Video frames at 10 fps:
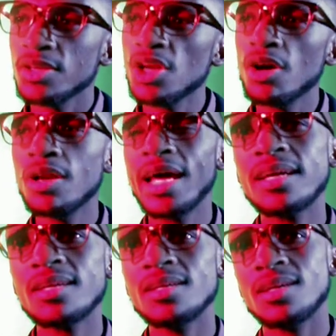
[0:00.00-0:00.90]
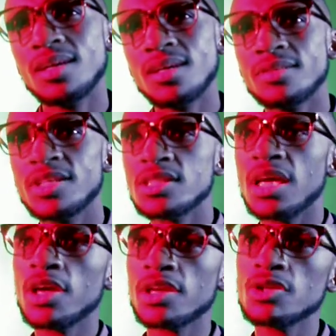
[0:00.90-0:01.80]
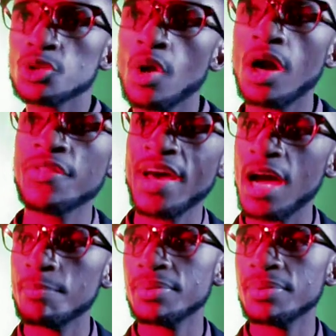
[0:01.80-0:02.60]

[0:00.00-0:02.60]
You know, like there's a lot of girls who are on the up,